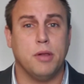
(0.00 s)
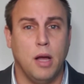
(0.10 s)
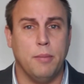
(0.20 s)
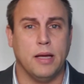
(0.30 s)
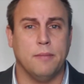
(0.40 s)
the
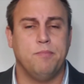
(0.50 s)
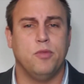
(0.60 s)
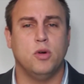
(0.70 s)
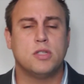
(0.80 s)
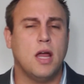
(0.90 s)
plumbing,
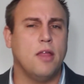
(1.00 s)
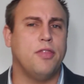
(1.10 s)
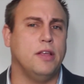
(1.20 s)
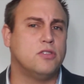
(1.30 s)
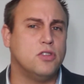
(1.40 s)
those kind
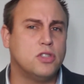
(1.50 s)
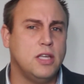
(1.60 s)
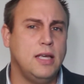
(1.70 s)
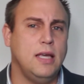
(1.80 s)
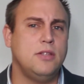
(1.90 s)
of things, they're
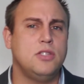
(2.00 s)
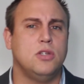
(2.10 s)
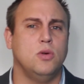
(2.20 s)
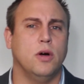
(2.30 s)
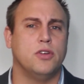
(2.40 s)
key
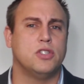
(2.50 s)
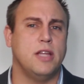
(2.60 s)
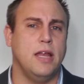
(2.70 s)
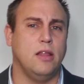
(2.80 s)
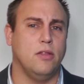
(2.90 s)
to
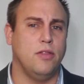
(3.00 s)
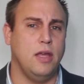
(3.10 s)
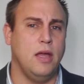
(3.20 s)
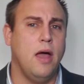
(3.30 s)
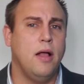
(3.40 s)
understanding
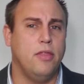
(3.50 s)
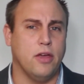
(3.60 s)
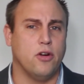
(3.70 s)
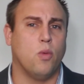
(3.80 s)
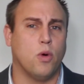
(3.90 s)
the
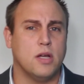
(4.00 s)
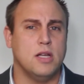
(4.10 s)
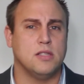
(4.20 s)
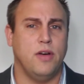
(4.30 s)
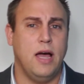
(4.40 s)
inner
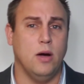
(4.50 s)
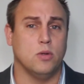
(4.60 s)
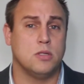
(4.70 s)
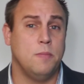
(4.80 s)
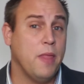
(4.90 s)
workings of a
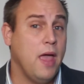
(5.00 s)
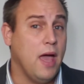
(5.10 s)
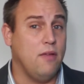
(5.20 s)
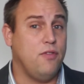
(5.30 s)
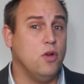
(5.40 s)
house.
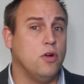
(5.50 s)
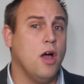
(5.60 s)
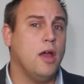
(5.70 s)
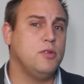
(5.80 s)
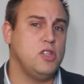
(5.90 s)
And if you're
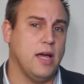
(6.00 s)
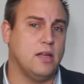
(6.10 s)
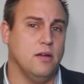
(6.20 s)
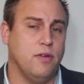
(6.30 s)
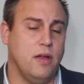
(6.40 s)
not
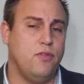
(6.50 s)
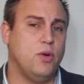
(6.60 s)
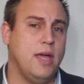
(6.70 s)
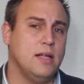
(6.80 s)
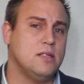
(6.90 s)
objective, and if
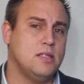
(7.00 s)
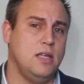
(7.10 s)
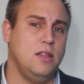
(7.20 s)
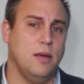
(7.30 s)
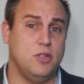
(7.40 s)
you can't
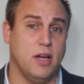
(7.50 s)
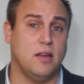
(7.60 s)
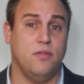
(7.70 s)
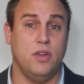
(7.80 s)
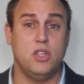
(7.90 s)
see the
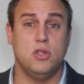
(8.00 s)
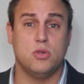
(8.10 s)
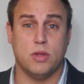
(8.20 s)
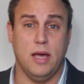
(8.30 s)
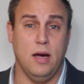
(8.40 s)
objective
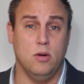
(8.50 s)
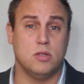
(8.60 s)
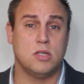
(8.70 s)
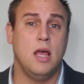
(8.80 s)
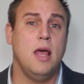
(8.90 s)
issues with the
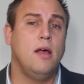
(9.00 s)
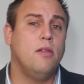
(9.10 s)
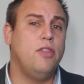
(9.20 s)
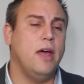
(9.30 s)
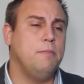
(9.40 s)
house,
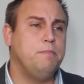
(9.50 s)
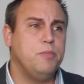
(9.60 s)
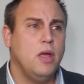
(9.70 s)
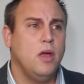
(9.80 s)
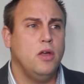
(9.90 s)

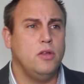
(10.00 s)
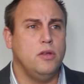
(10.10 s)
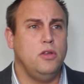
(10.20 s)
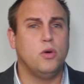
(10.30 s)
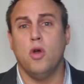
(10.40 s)
then
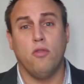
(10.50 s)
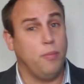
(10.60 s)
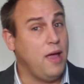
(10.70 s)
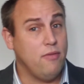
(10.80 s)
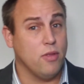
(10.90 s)
you can
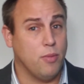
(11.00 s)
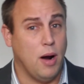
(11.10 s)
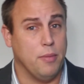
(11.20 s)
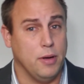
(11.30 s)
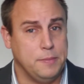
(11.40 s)
overpay for the
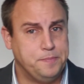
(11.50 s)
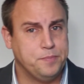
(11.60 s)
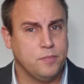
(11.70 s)
property.